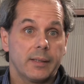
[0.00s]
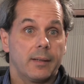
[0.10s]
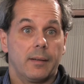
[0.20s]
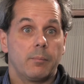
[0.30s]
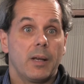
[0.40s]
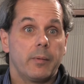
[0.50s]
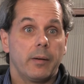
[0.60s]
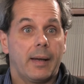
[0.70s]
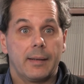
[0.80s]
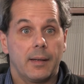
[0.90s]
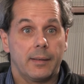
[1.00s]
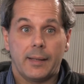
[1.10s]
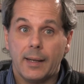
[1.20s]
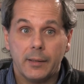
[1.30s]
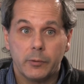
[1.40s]
a baby cannot
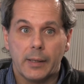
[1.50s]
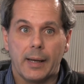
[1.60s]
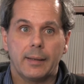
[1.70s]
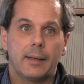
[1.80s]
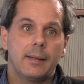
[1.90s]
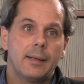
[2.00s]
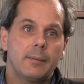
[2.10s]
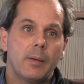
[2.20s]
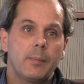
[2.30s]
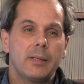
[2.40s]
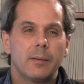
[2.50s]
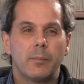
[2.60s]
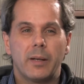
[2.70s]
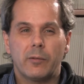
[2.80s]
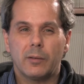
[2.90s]
tell you that. And there's maybe some
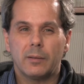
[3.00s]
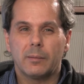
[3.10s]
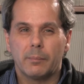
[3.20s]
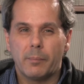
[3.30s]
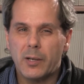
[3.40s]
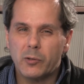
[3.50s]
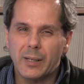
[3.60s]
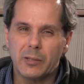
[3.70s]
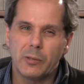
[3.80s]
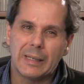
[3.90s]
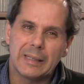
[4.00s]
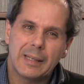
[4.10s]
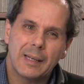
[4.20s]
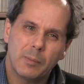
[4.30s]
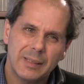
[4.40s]
behavioral measure that you can
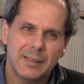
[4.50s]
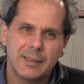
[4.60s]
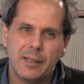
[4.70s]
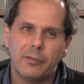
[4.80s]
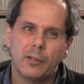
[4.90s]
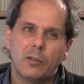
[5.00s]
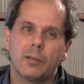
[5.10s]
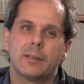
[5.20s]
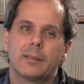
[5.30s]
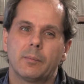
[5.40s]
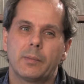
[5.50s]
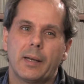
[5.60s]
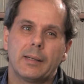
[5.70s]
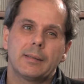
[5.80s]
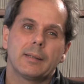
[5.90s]
take, but it's difficult in some
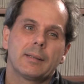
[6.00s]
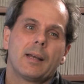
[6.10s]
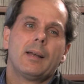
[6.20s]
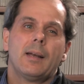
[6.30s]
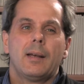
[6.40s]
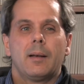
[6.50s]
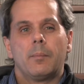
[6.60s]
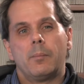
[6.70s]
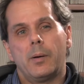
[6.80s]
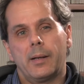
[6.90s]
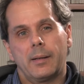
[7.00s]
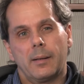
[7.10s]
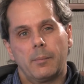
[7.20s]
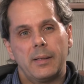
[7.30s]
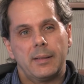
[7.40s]
cases.
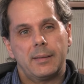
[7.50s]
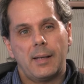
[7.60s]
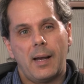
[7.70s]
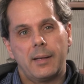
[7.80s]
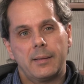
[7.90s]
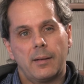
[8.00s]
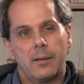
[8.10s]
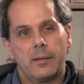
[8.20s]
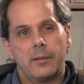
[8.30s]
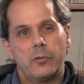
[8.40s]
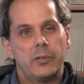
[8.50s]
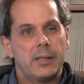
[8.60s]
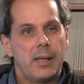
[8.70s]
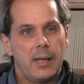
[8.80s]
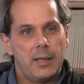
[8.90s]
But basic science on
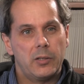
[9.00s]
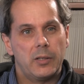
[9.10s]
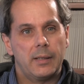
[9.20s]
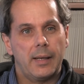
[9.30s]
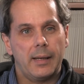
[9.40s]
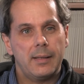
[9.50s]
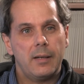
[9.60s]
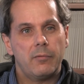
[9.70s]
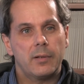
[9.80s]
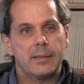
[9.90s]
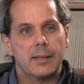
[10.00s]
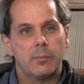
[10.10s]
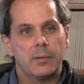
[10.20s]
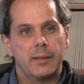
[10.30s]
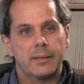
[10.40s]
using EEG technique, for
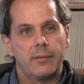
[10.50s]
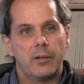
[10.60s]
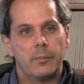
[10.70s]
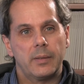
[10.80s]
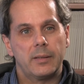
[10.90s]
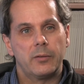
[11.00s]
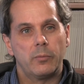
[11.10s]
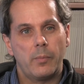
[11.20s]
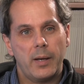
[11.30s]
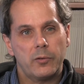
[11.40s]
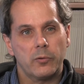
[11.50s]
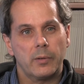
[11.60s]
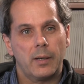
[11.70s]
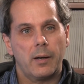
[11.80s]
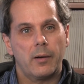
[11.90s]
example, has developed these new measures
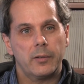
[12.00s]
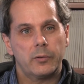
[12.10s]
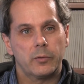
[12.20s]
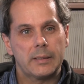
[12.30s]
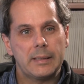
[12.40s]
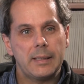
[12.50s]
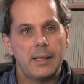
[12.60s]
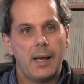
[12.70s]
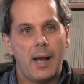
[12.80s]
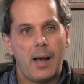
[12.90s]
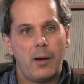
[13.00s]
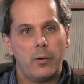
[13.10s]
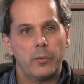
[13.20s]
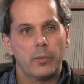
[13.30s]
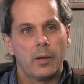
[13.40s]
that allow us to see
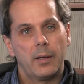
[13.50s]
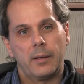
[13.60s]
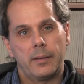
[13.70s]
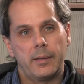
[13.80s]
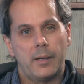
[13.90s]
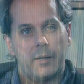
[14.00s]
how the